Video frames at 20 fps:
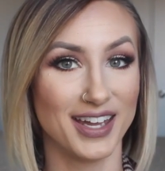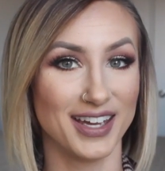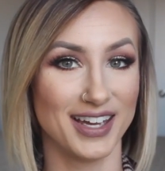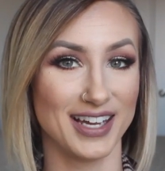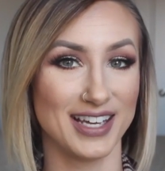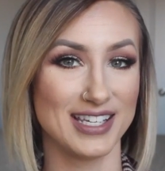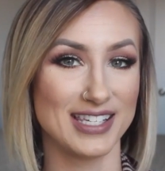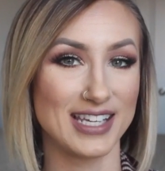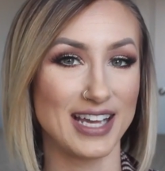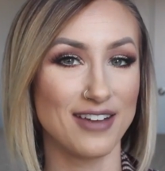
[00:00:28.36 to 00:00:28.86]

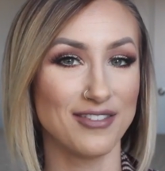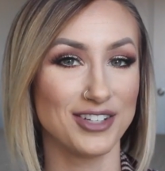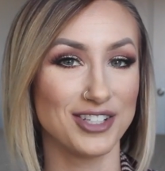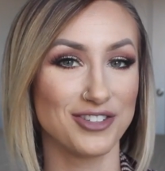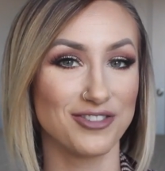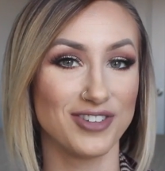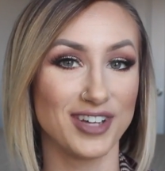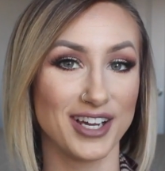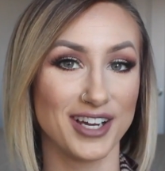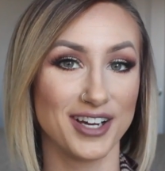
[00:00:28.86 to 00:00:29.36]
Hey
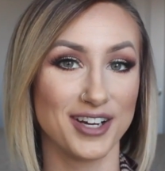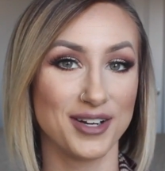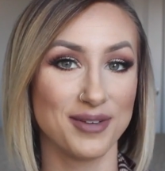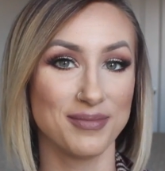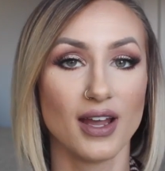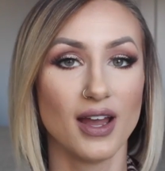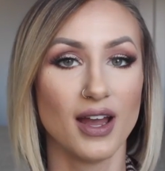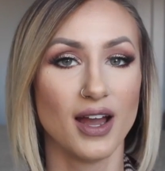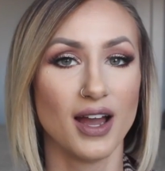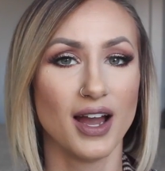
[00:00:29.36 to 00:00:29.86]
Savage
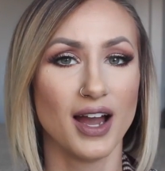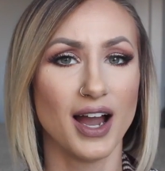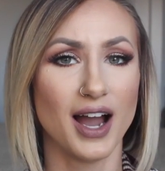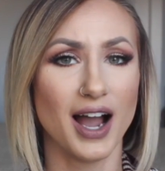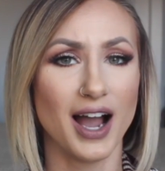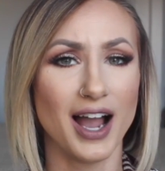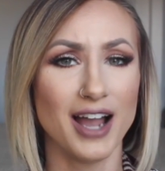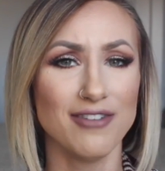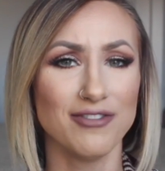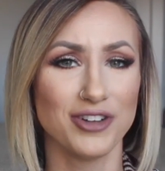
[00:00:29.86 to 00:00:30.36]
fam!
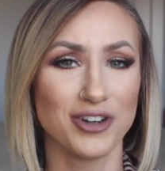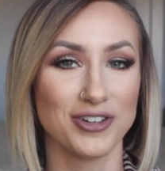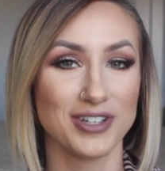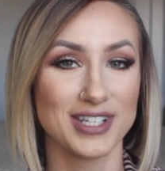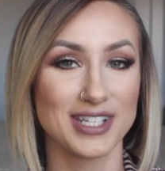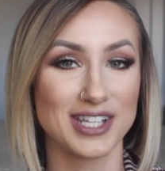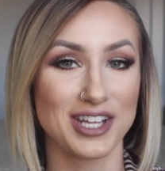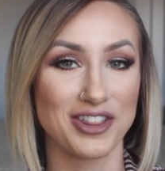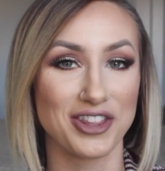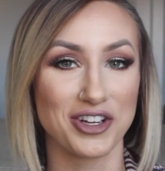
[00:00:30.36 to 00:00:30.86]
I've
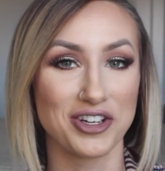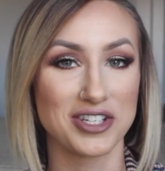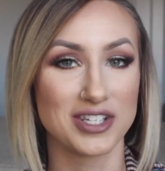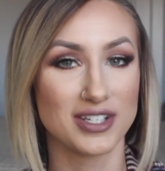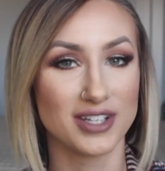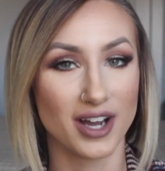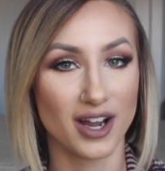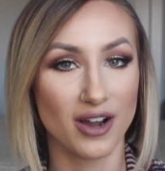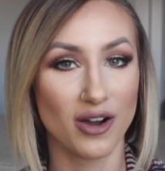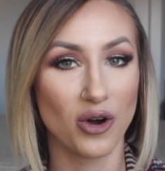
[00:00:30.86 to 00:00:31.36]
noticed that
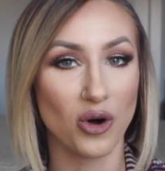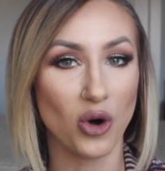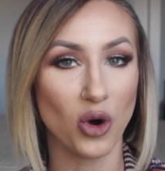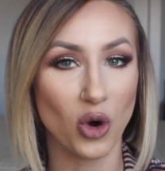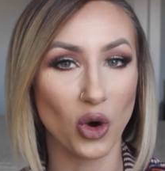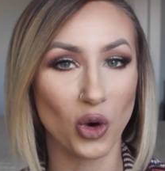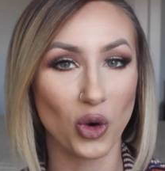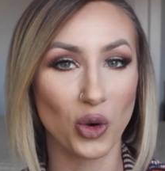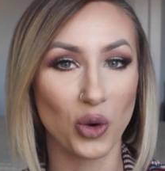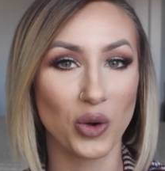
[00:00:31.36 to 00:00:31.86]
there's not a
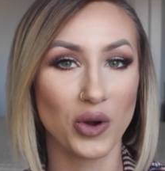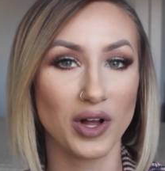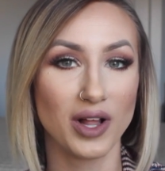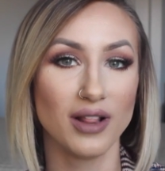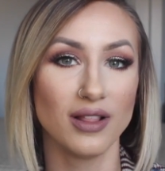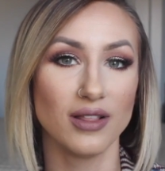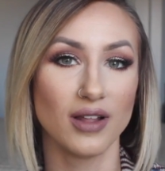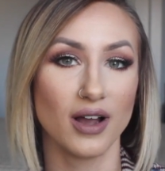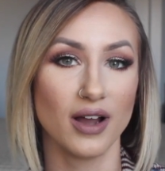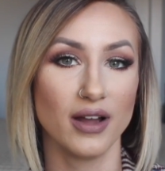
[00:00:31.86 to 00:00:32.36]

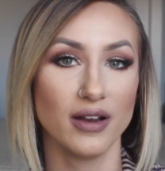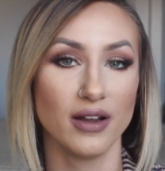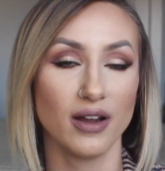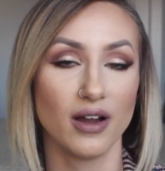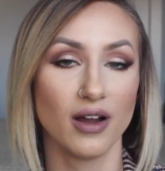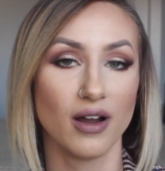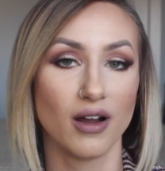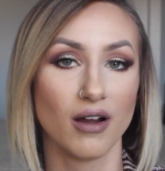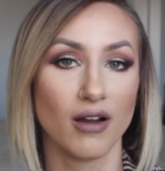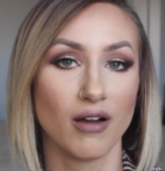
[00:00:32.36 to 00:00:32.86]
whole lot
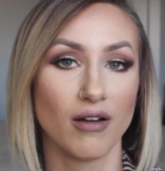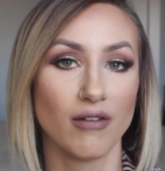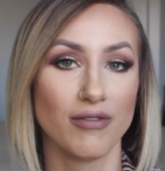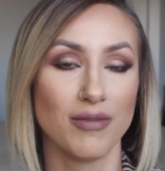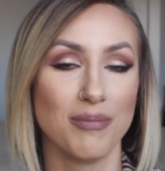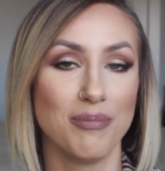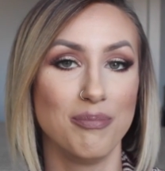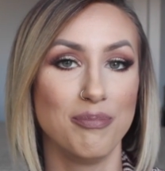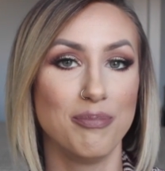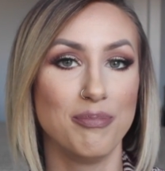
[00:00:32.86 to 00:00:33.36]

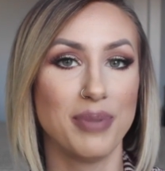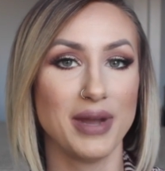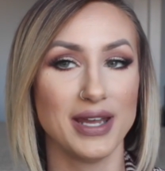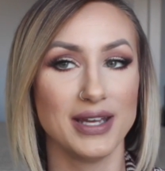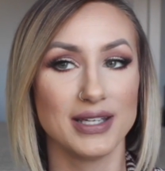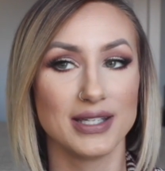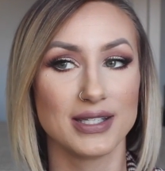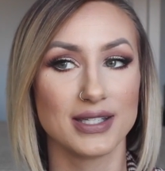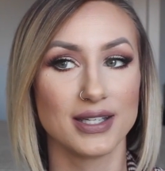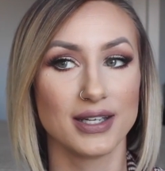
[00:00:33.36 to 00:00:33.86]
of
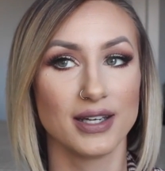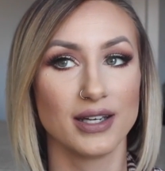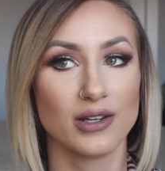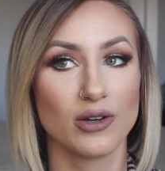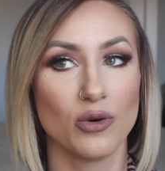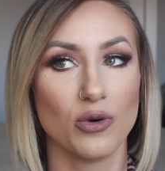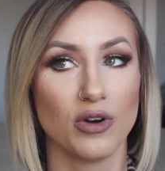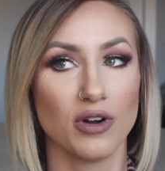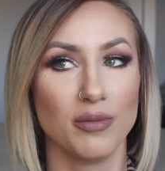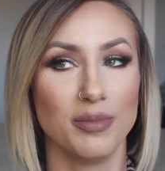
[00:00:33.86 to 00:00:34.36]

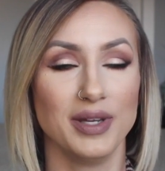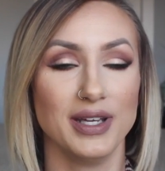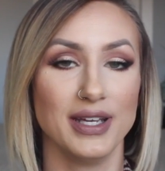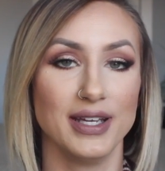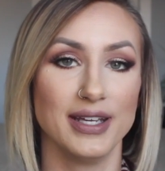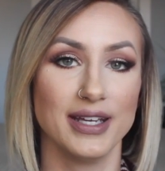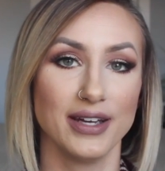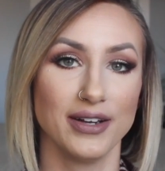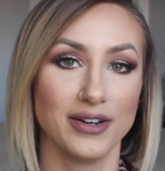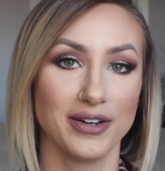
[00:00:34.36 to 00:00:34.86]
basic or
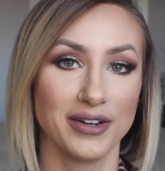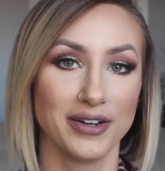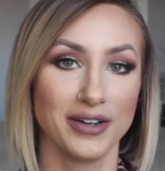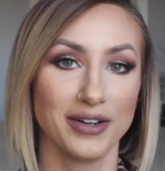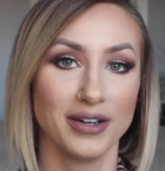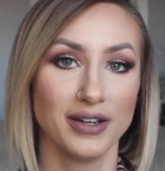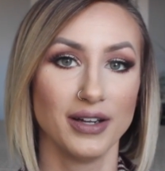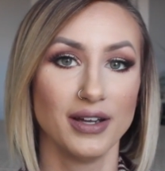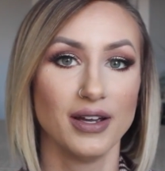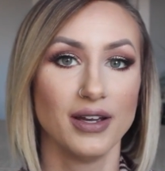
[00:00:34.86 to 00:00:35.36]

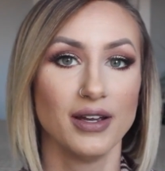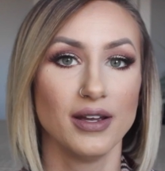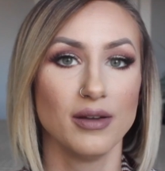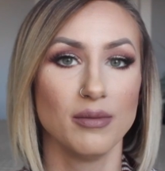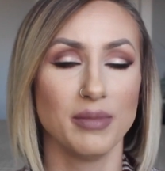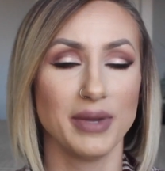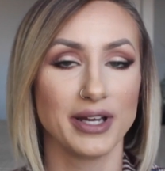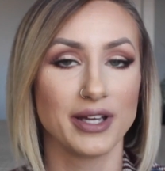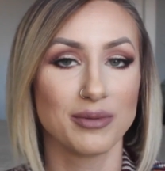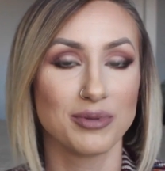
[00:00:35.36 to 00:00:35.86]
beginner
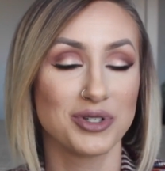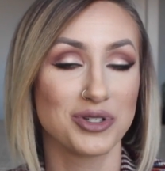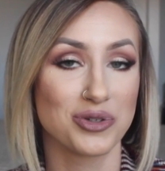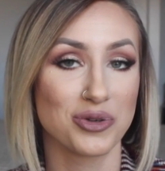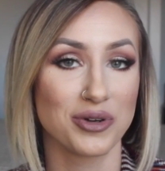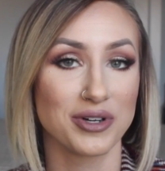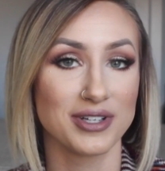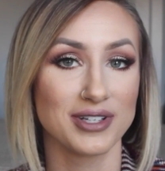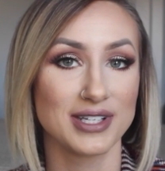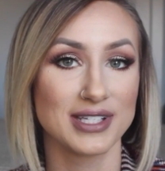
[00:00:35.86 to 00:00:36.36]
makeup
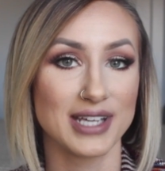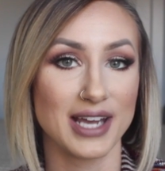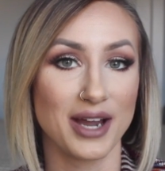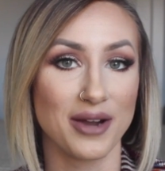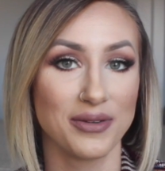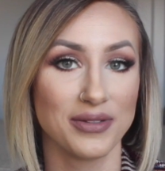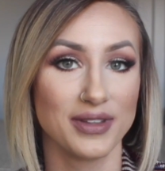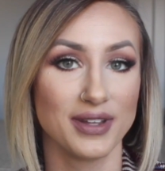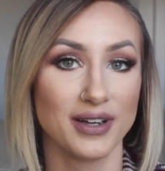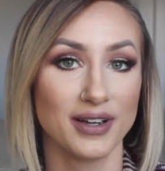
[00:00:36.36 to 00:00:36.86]
tutorials
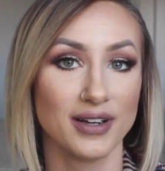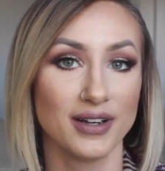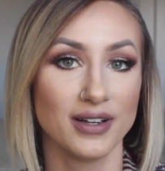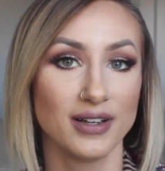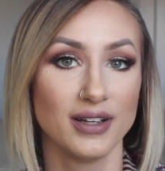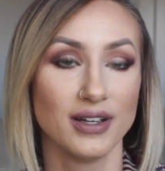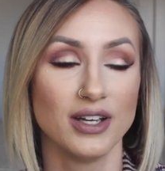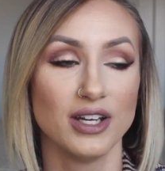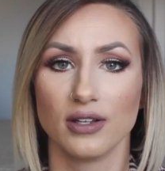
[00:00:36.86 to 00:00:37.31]
out there.